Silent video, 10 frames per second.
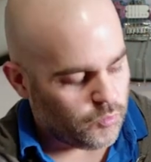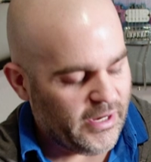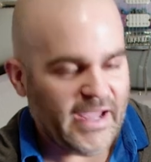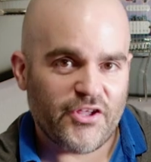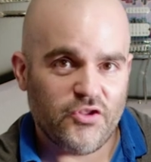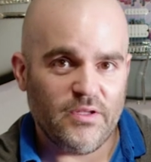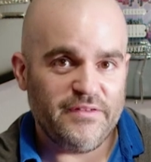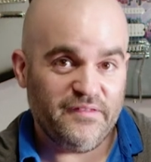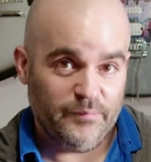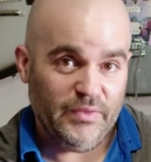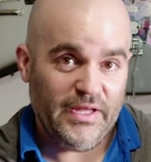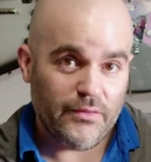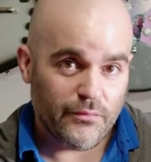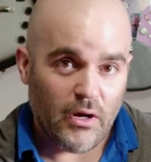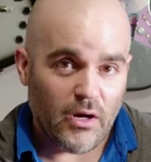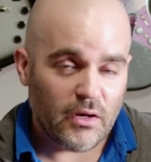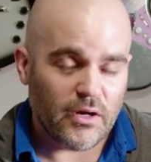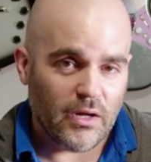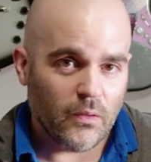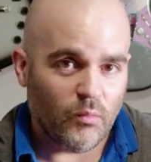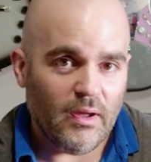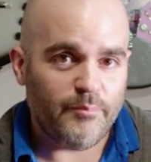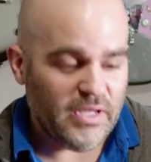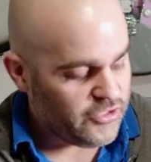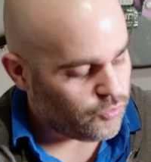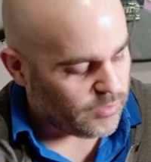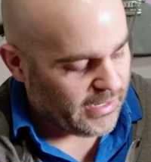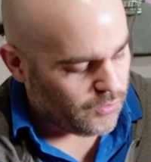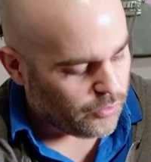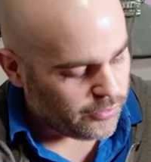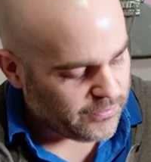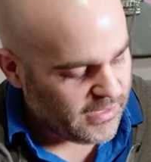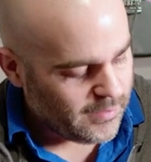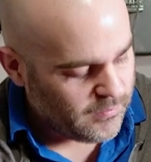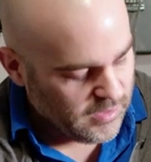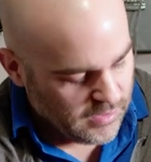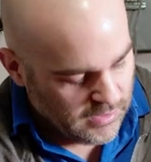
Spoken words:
were actually displayed wrong on the webpage when I ordered them.